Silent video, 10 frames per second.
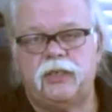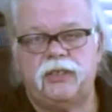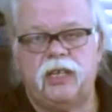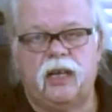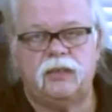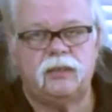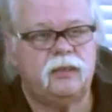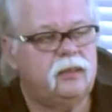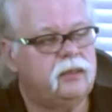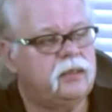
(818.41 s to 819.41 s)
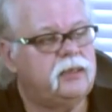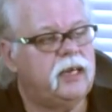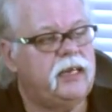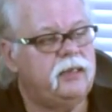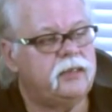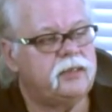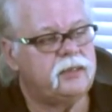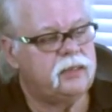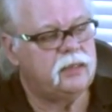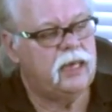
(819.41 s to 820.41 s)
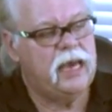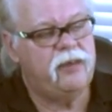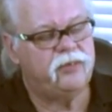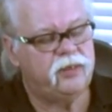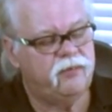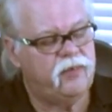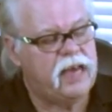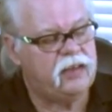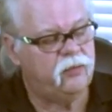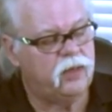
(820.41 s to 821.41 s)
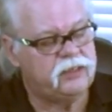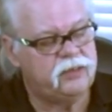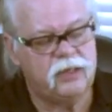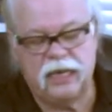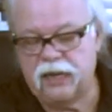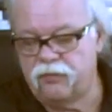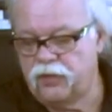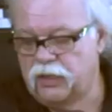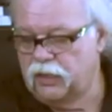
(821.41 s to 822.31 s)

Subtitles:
adjust the tightness after the fact once you have